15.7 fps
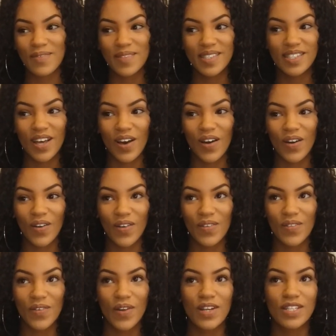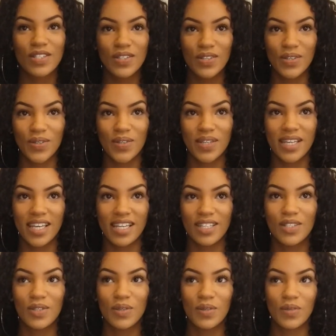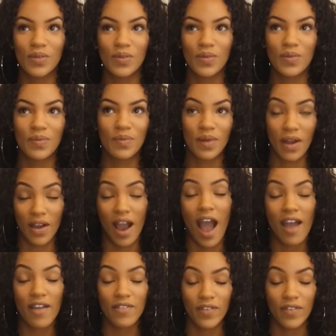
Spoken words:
So, of course, I